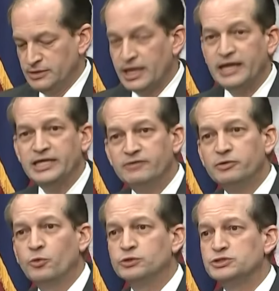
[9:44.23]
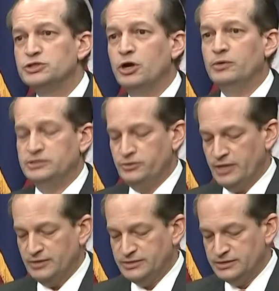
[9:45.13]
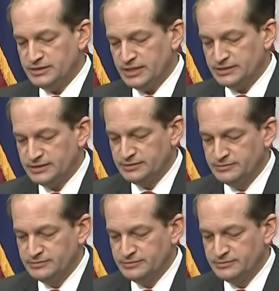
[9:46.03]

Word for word: and even more so in 2006.